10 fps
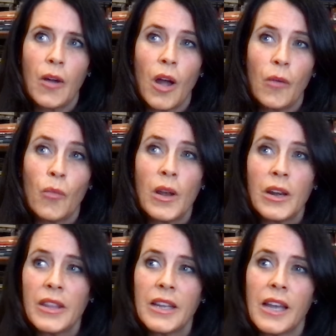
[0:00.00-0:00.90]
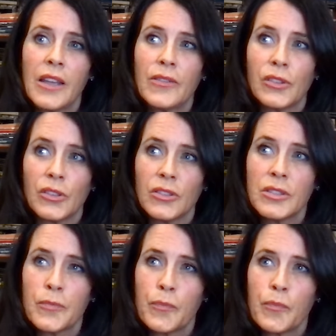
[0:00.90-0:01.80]
one thing I've
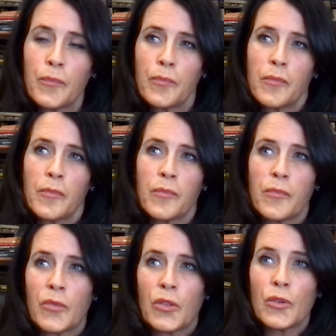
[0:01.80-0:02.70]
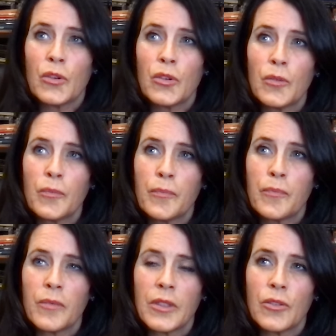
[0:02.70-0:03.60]
learned through
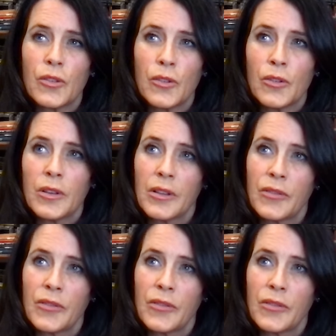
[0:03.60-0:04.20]
through